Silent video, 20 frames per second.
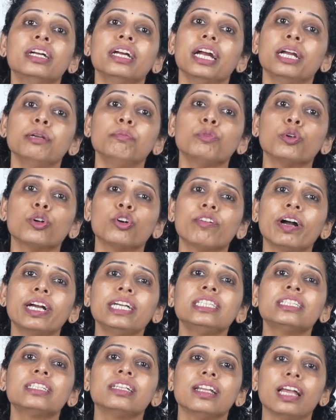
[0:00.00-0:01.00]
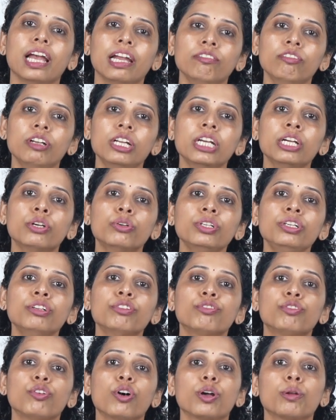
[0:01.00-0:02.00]
and provides livelihood
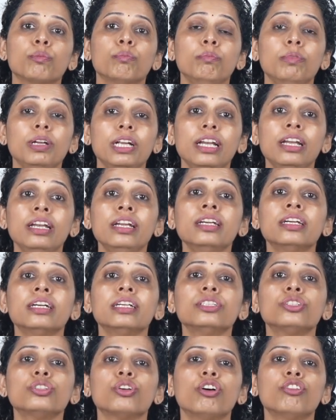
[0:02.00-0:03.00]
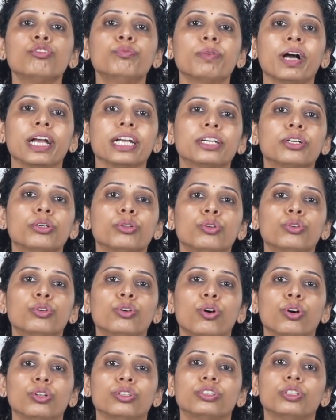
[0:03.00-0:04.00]
for millions of
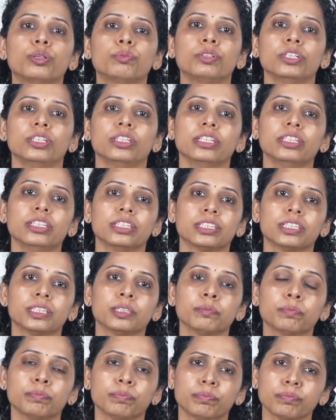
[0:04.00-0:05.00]
micro entrepreneurs,